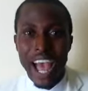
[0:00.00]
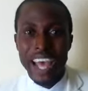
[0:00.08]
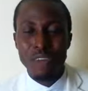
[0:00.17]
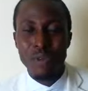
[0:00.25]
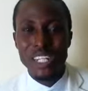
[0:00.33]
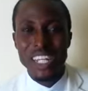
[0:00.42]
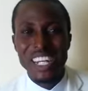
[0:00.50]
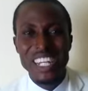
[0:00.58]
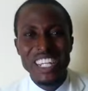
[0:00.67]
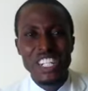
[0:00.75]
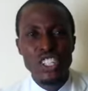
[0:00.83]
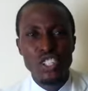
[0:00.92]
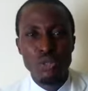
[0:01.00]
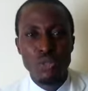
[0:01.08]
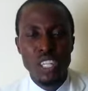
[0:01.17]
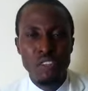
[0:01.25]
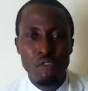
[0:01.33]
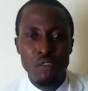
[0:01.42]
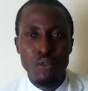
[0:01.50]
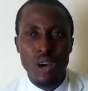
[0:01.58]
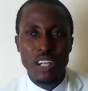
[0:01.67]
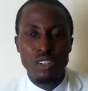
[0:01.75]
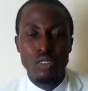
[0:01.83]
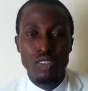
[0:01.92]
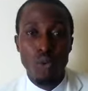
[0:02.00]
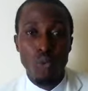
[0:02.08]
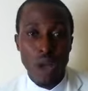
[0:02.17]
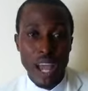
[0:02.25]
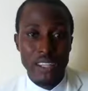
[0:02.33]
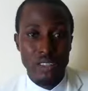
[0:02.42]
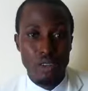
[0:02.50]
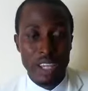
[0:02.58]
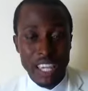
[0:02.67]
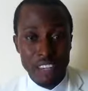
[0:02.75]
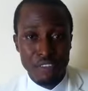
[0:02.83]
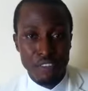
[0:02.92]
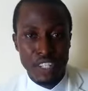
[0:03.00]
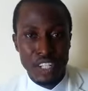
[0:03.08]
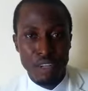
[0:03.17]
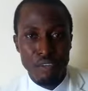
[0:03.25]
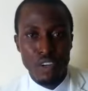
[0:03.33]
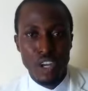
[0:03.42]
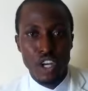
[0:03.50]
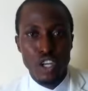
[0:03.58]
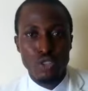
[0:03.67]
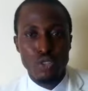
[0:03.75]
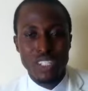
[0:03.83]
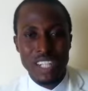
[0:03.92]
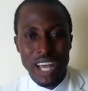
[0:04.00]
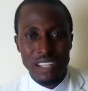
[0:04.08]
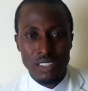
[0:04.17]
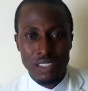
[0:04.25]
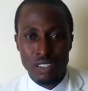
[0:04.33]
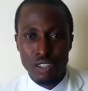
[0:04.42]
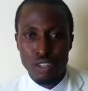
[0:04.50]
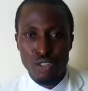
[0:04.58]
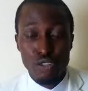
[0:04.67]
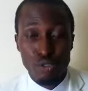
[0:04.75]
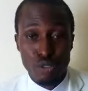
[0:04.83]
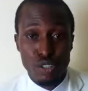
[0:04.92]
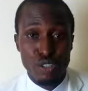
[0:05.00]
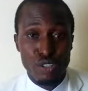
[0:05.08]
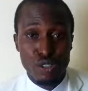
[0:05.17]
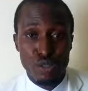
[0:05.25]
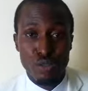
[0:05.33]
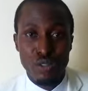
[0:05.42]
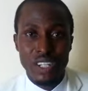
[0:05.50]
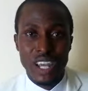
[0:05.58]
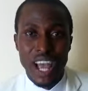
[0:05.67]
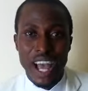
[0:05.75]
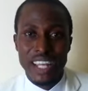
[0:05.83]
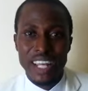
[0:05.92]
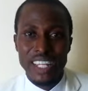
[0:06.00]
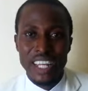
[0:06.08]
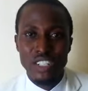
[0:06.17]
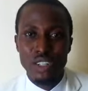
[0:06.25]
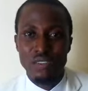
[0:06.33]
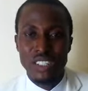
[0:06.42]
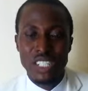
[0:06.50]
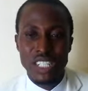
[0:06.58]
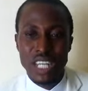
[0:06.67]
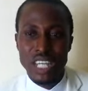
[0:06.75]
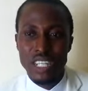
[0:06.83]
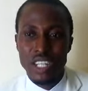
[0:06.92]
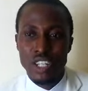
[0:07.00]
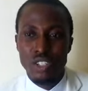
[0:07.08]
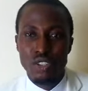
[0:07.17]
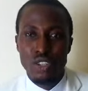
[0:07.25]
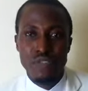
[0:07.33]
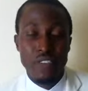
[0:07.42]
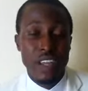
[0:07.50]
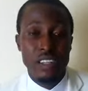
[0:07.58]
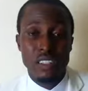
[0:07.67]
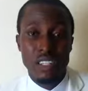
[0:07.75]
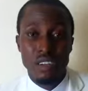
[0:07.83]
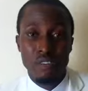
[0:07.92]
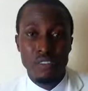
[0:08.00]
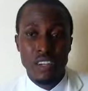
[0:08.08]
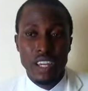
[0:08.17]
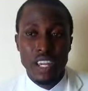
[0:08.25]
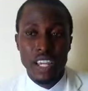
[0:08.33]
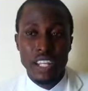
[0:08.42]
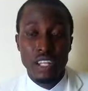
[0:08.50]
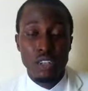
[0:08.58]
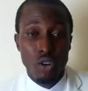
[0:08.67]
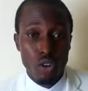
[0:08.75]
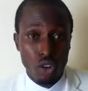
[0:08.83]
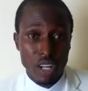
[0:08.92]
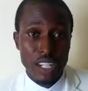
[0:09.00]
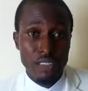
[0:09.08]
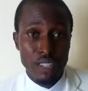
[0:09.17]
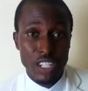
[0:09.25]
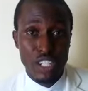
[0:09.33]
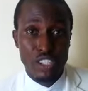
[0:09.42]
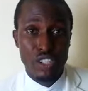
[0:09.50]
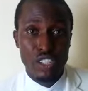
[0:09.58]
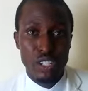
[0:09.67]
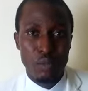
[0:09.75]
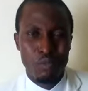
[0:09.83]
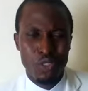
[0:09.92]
And when they lead you, if you are not wise or careful enough, you dance to the tune, and at the end of the day, you just find yourself in an ungodly relationship.